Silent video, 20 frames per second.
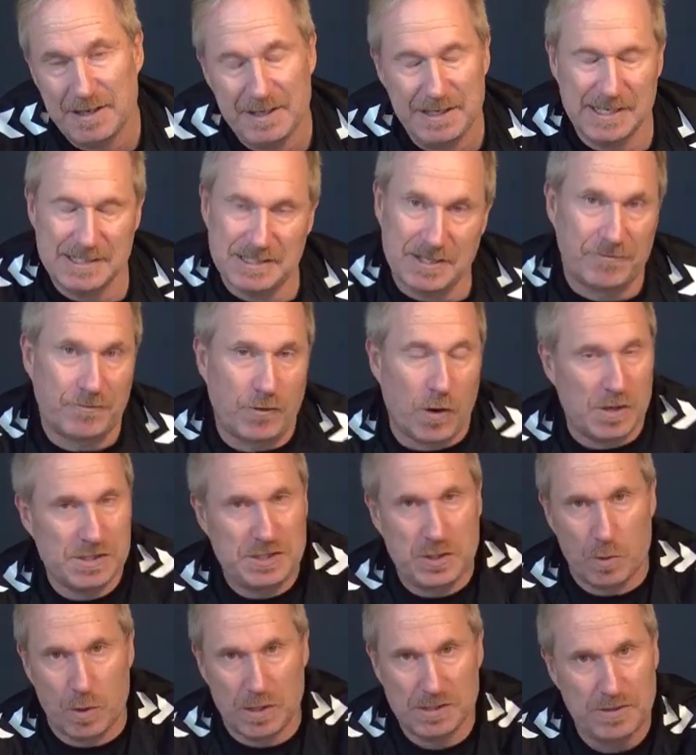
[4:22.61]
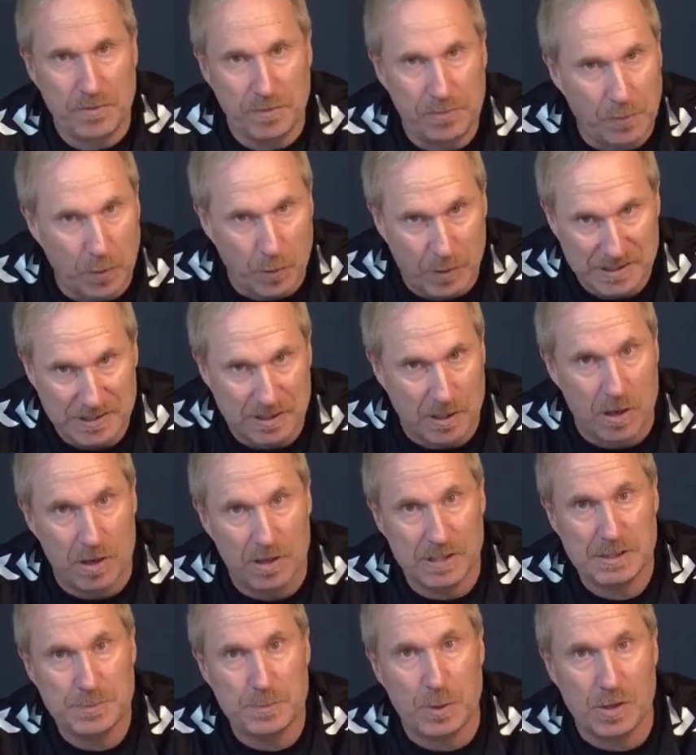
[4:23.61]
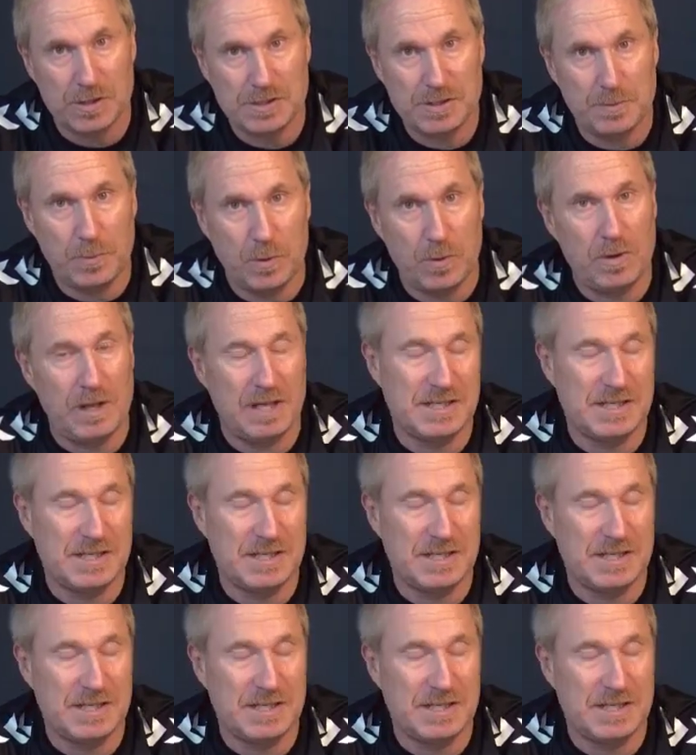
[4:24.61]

Yes, of course you want to throw as long as possible,